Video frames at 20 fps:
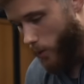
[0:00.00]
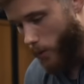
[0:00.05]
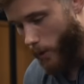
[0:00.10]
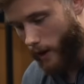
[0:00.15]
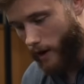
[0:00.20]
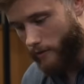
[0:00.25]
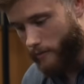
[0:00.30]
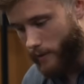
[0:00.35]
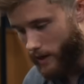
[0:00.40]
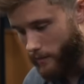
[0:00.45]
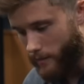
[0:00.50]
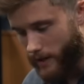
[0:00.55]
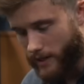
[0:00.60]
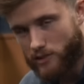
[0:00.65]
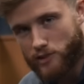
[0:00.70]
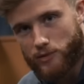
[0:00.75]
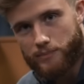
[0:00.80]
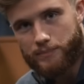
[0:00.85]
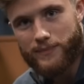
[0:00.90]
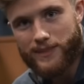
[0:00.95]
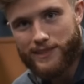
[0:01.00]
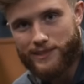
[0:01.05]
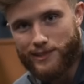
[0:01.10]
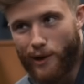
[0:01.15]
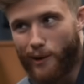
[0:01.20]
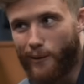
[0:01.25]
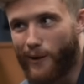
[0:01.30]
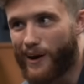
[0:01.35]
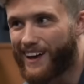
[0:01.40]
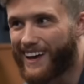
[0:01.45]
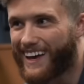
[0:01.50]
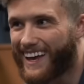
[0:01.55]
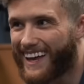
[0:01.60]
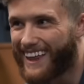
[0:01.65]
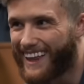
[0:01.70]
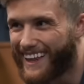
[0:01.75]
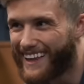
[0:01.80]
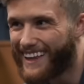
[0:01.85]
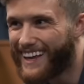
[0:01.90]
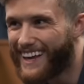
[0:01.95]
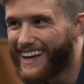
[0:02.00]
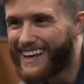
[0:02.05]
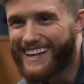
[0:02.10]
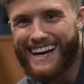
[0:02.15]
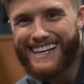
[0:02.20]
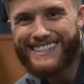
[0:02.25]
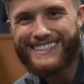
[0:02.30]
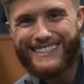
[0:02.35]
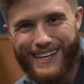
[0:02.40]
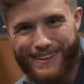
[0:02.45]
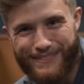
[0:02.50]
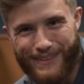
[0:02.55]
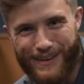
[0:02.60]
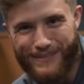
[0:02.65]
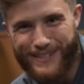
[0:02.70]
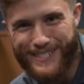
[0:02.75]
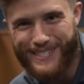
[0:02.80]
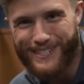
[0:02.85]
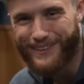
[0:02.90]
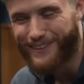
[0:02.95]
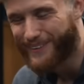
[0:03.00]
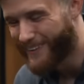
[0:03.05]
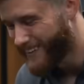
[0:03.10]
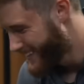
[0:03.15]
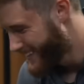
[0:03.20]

And I've made a mess. So that's tip number 2.